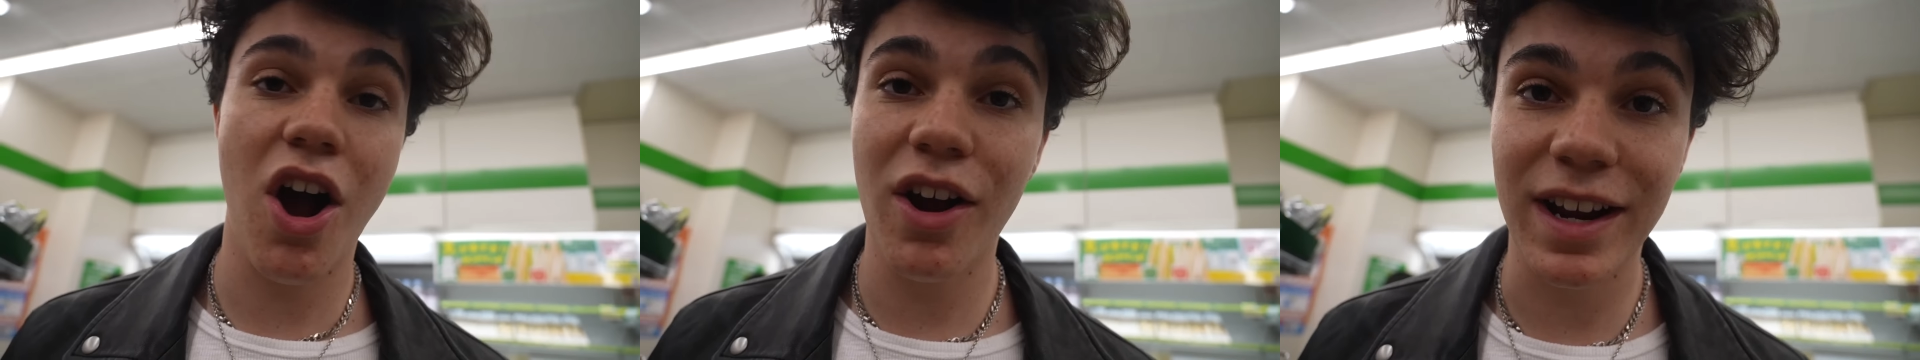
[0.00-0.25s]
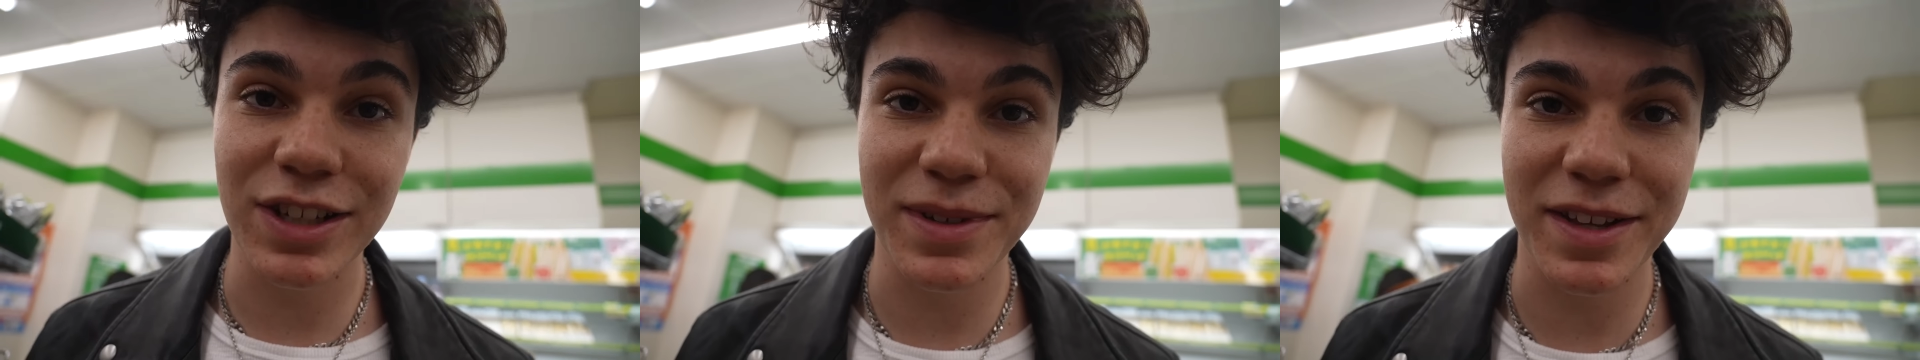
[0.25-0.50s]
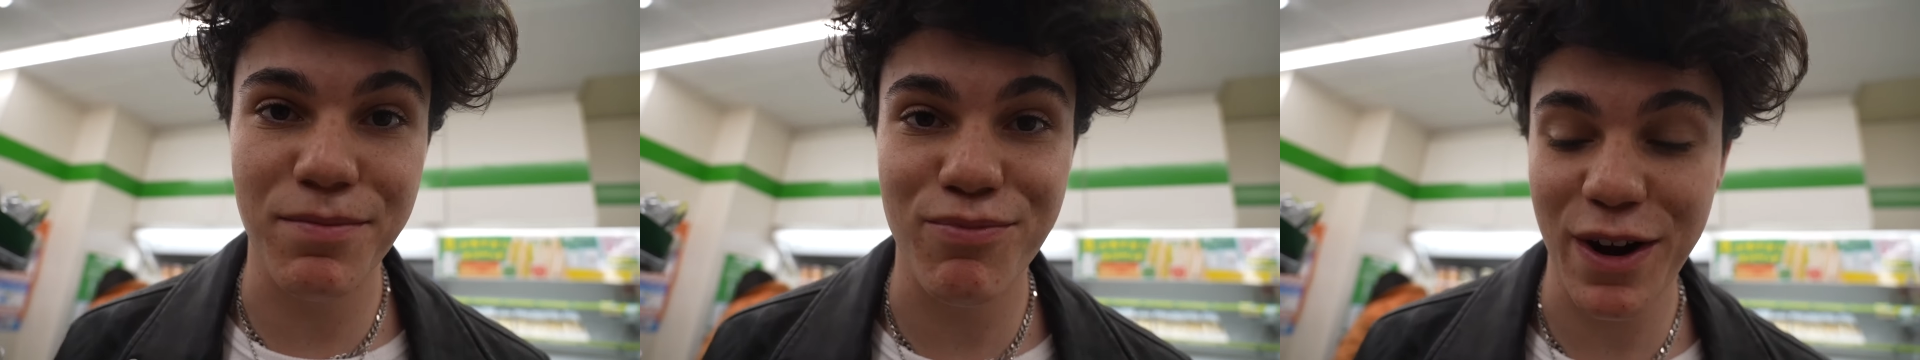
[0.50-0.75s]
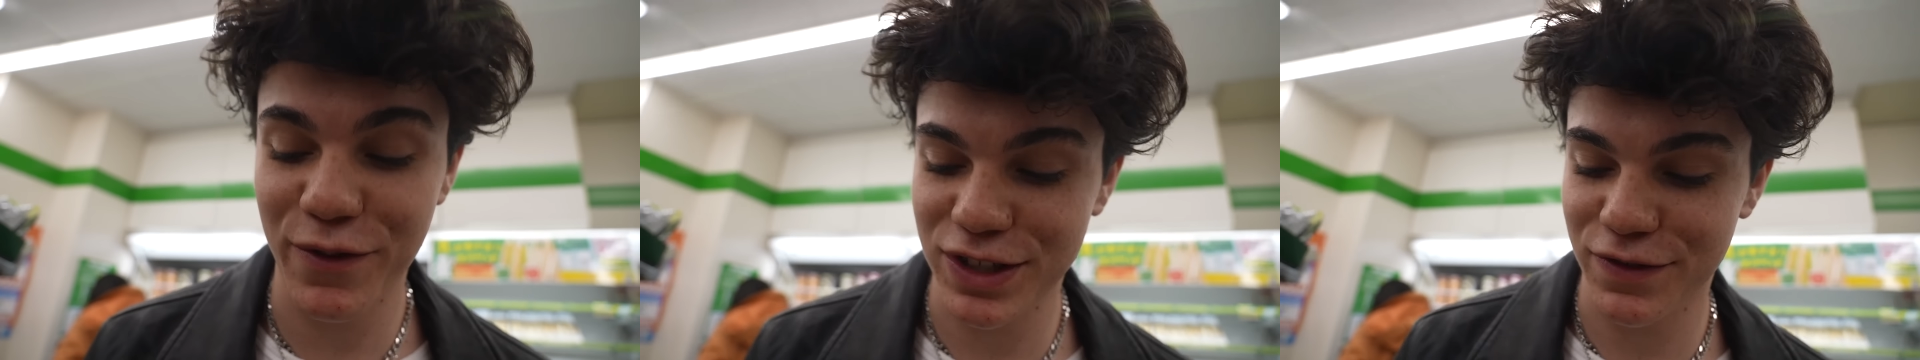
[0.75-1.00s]
All right guys, we got the
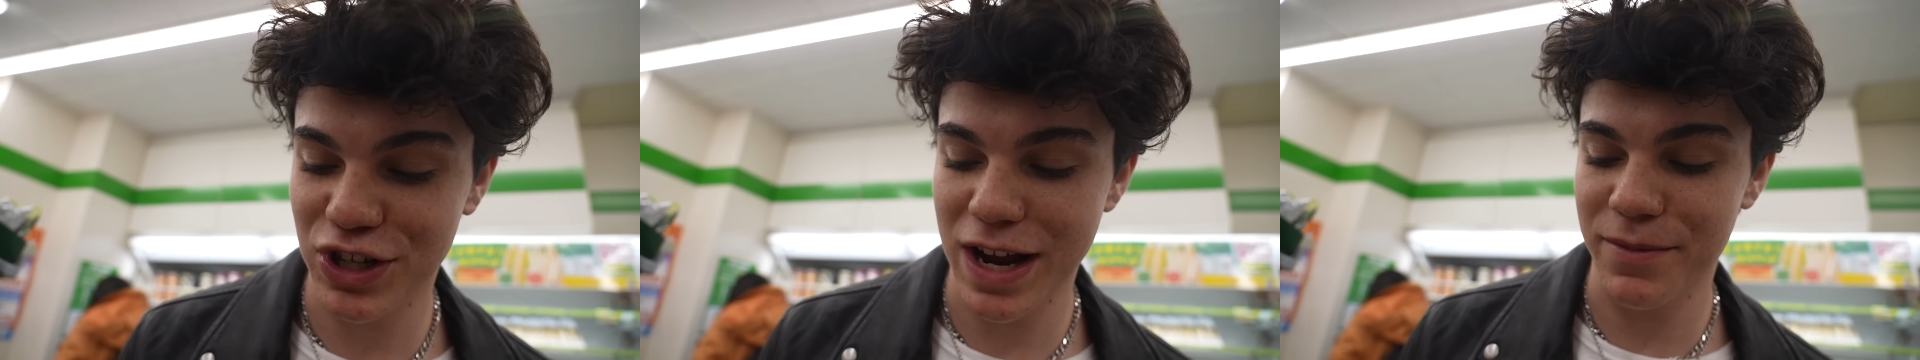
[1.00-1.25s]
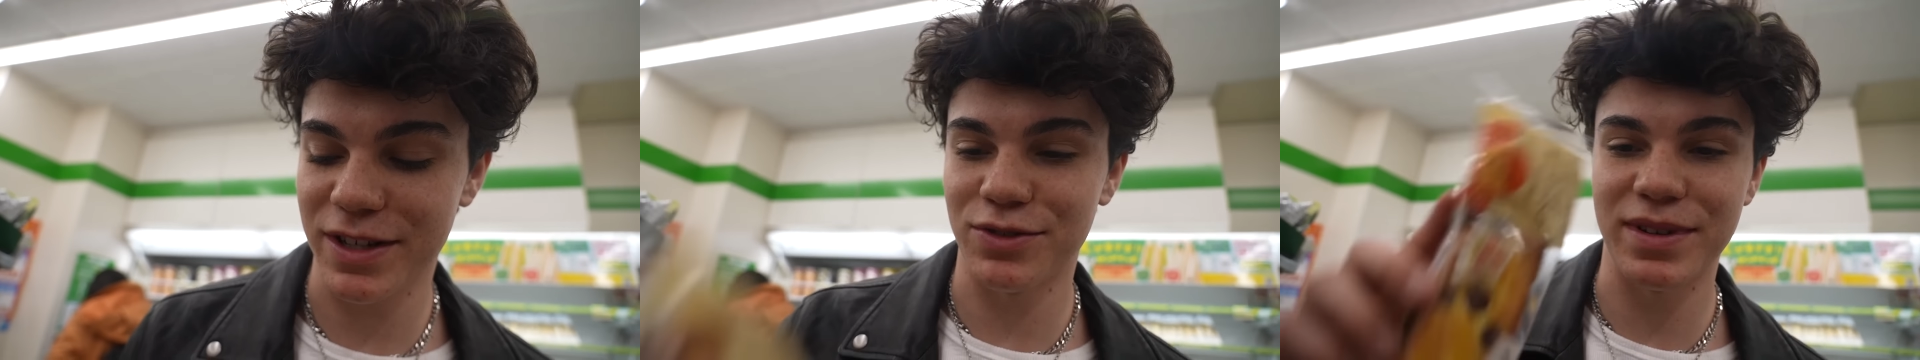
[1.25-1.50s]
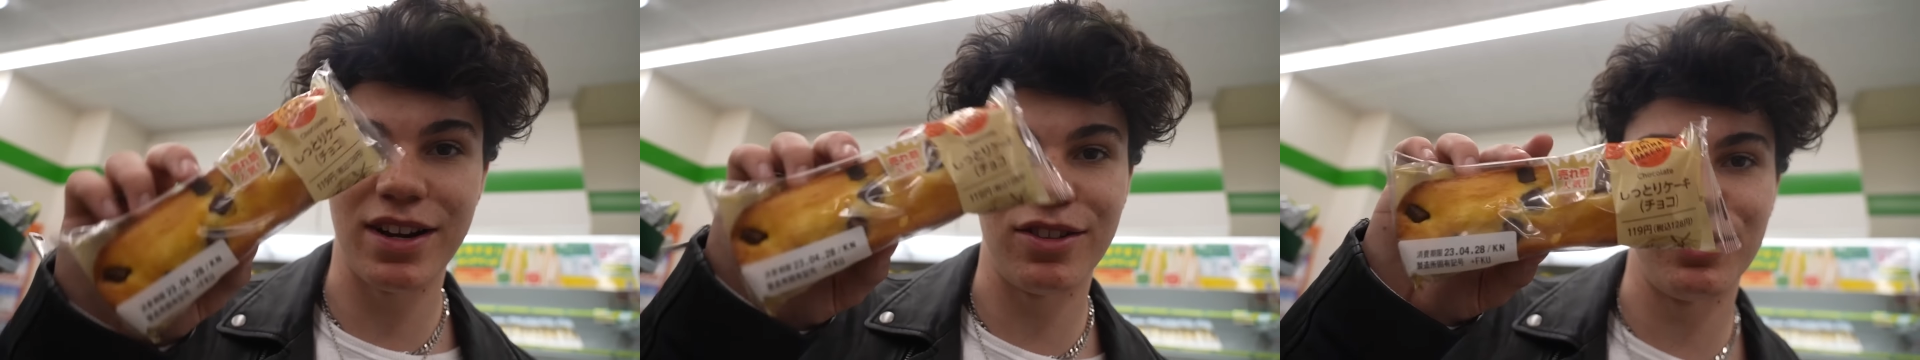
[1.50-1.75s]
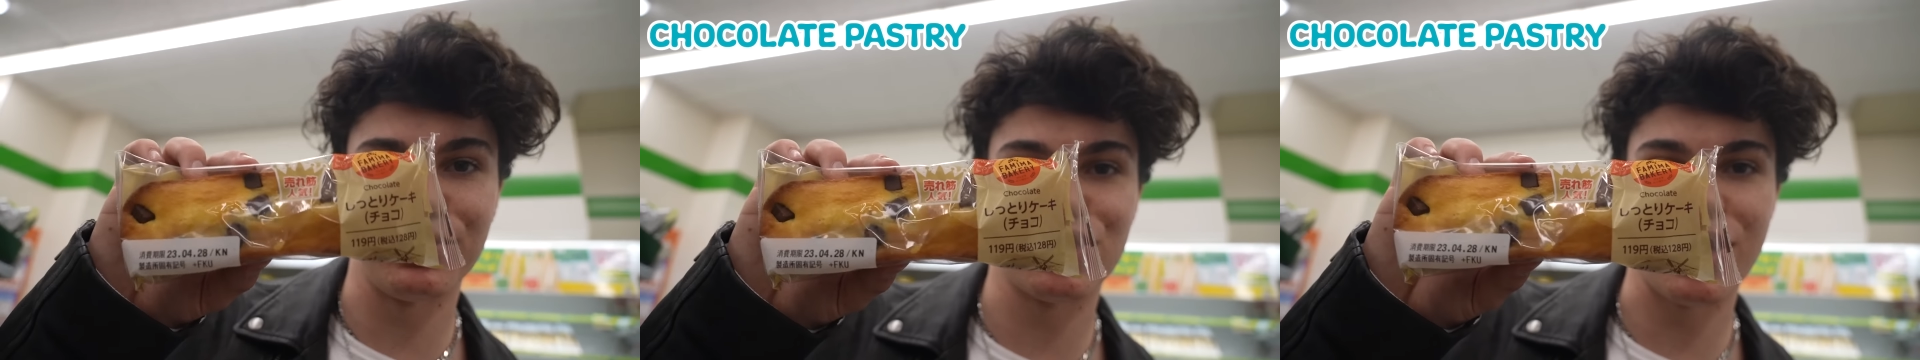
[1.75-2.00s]
breakfast of champions. We got
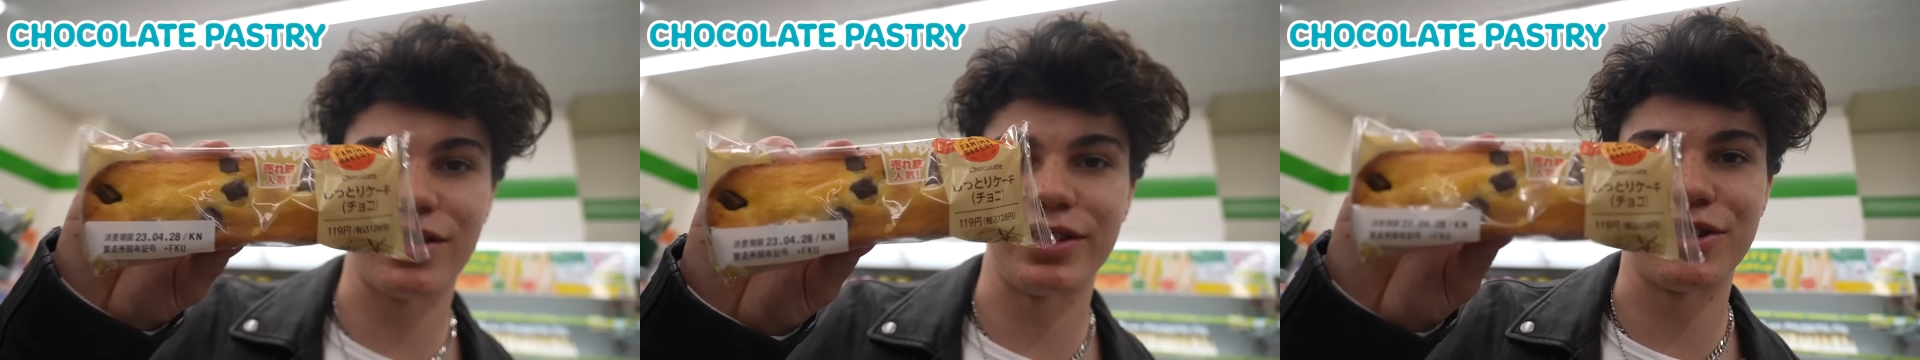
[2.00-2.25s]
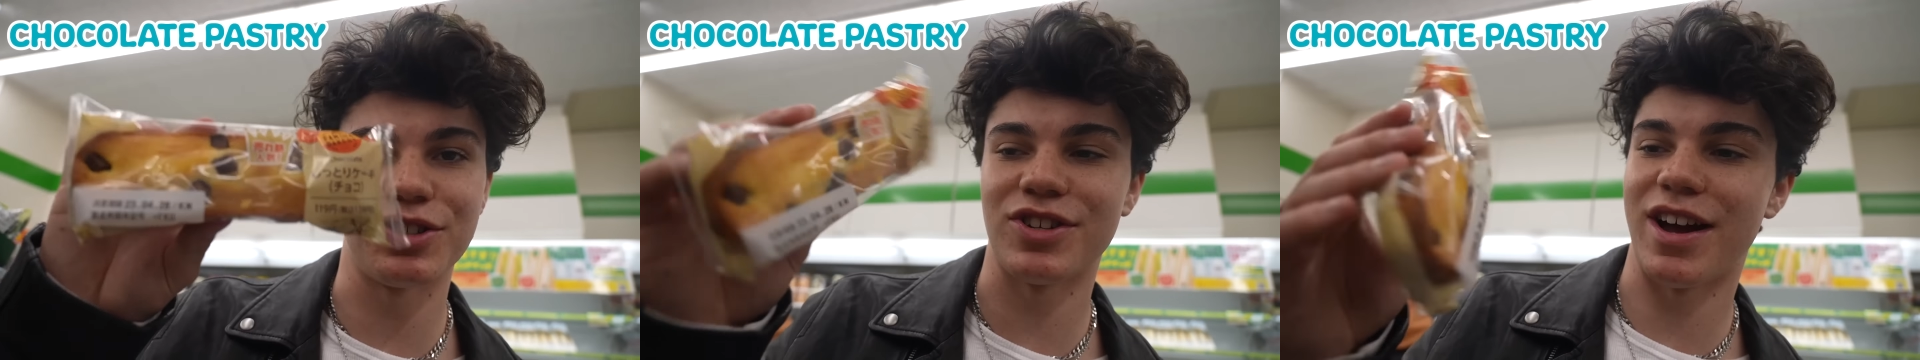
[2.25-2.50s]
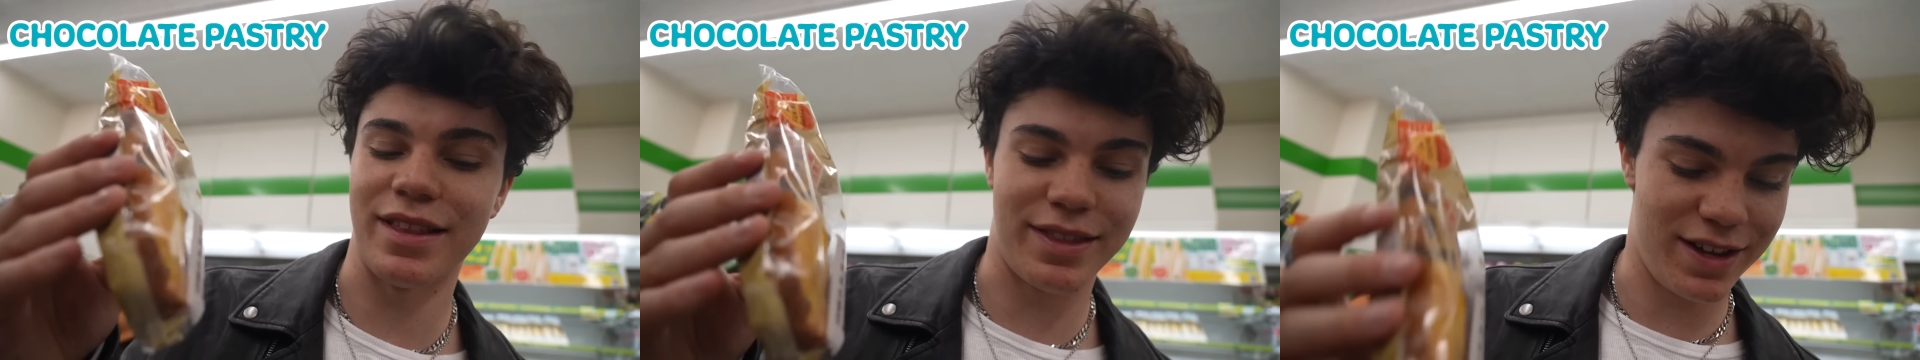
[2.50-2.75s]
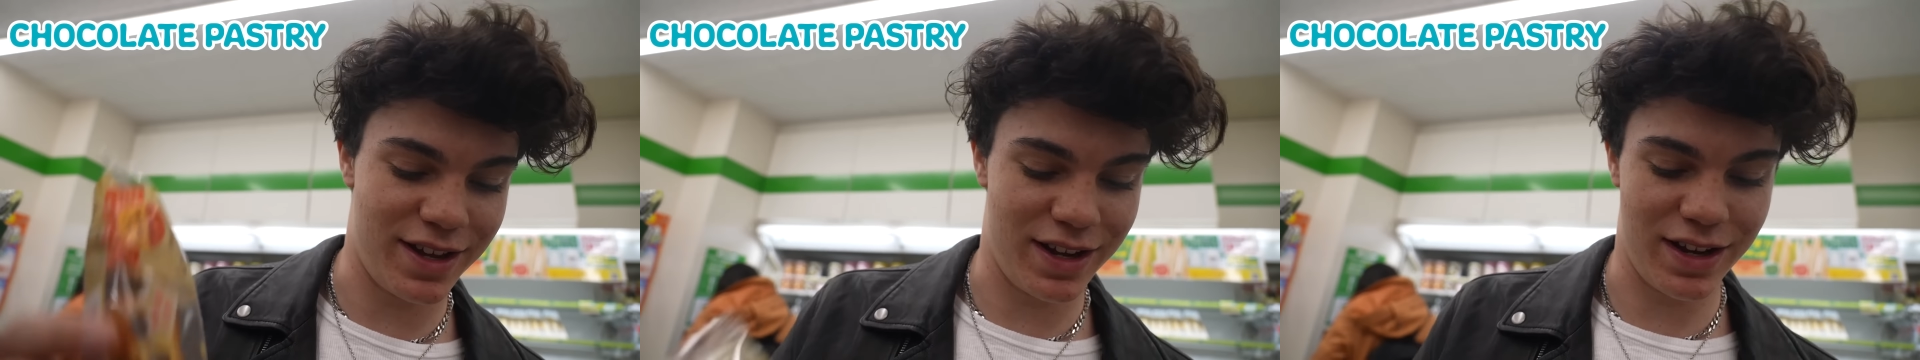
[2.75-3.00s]
a little chocolate
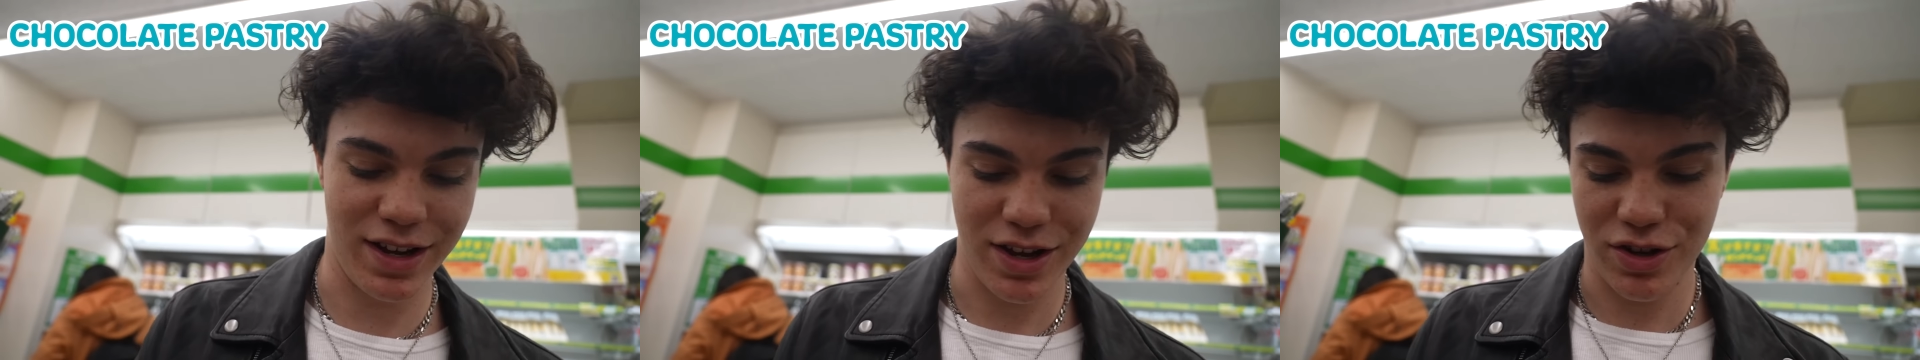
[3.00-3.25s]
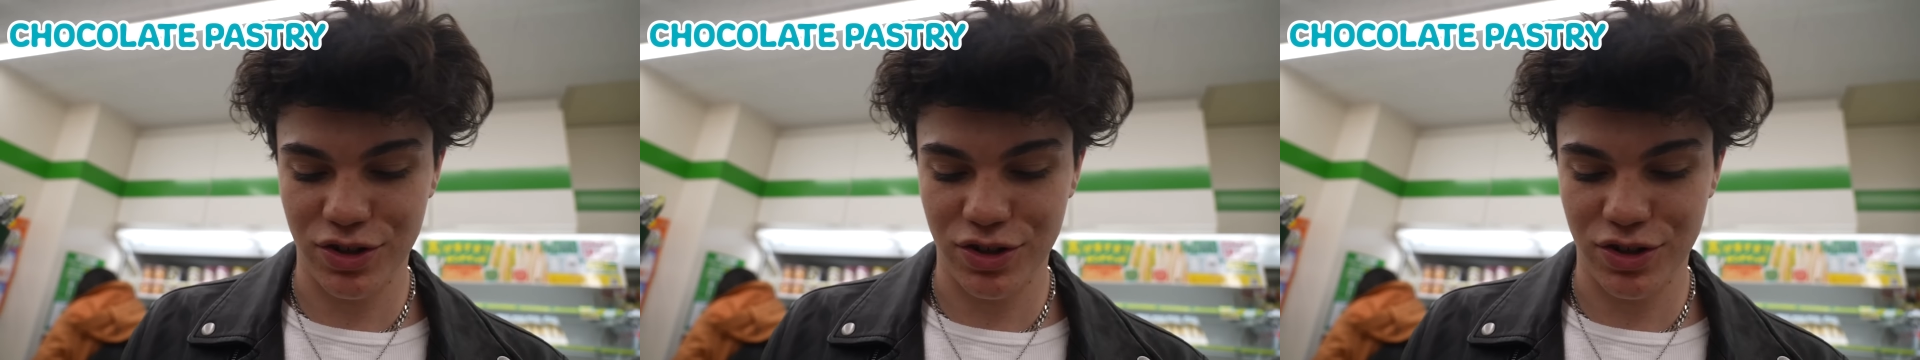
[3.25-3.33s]
croissant thing,